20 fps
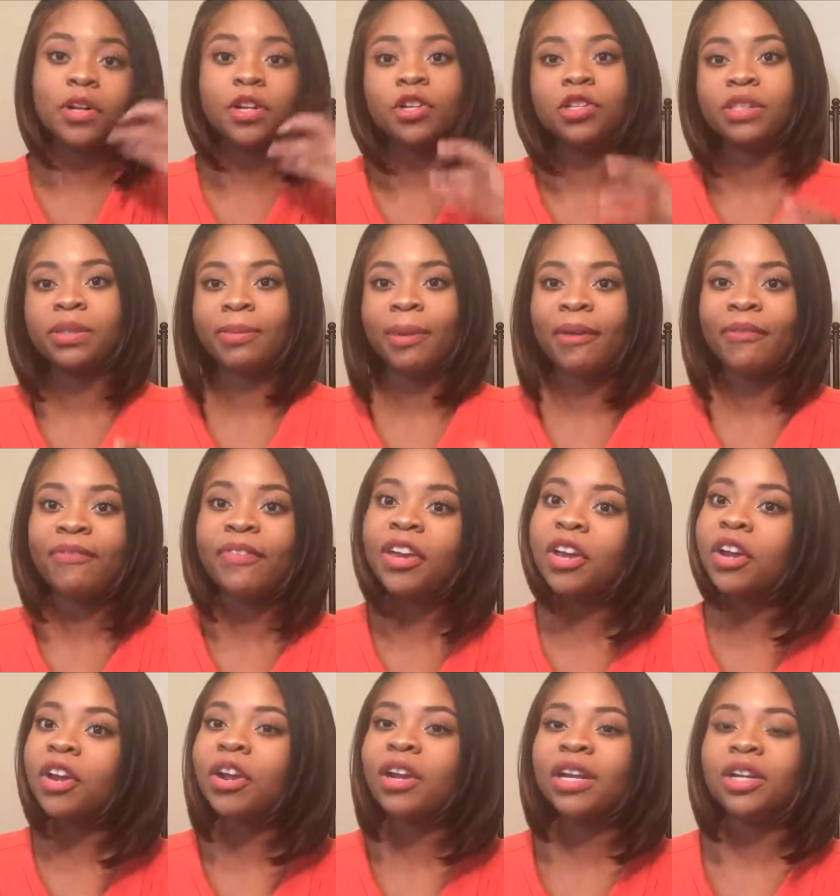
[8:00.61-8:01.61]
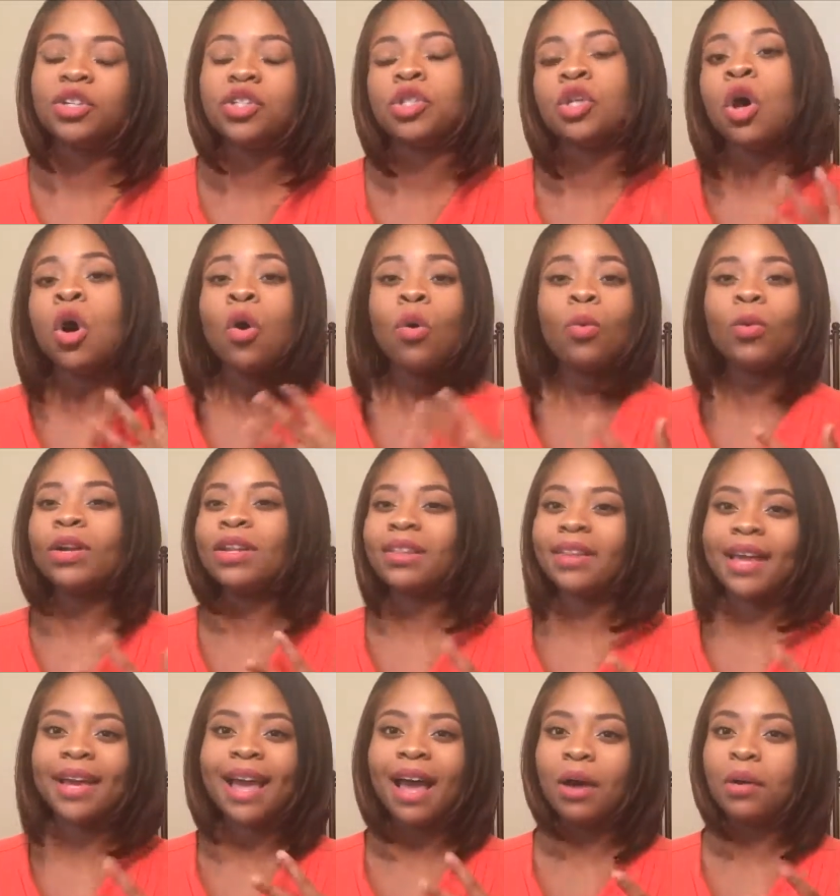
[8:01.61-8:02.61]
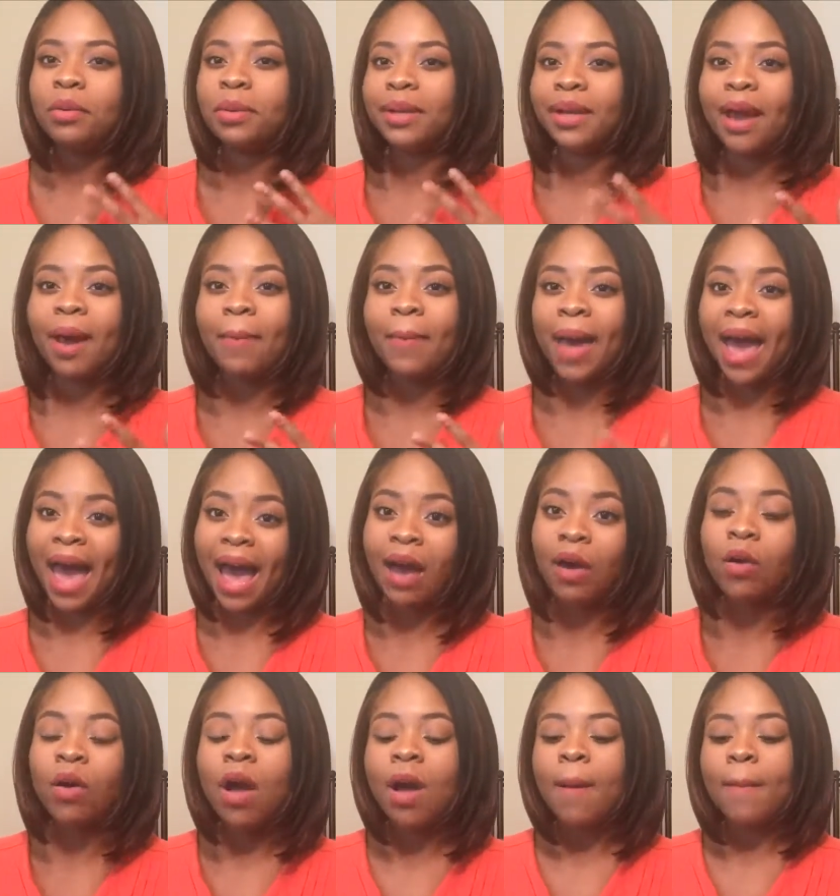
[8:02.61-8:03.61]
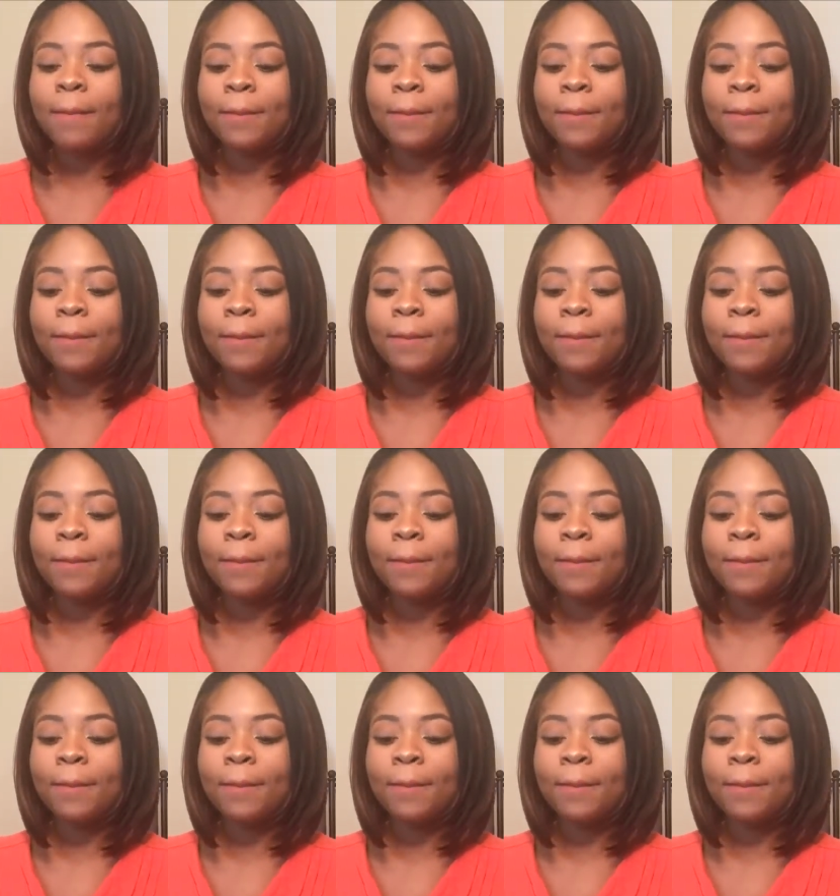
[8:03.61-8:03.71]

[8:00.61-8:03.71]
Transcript: and use my finger and I just wouldn't like how it would come out